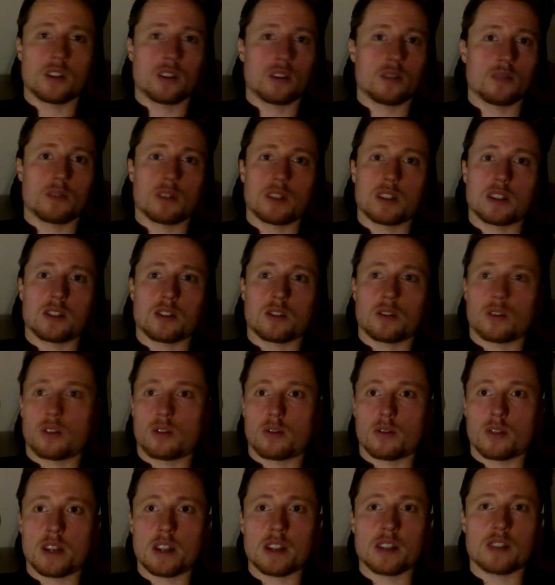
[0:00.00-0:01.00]
when it's
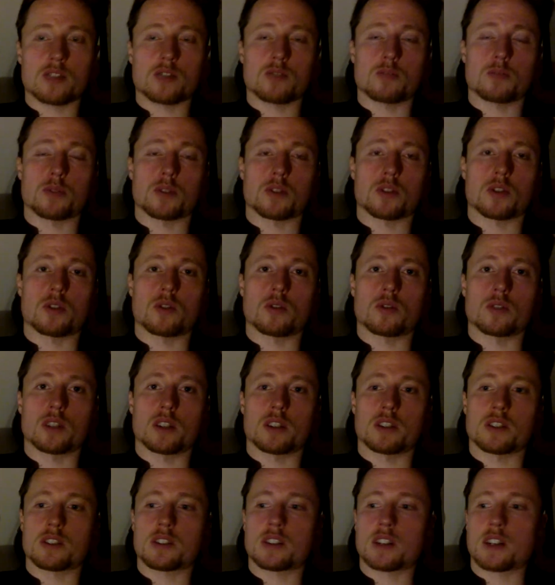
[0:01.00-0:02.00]
already super cold
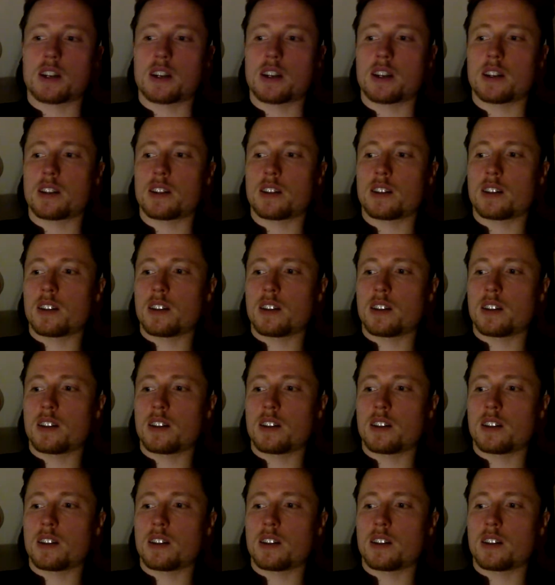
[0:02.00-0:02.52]
outside.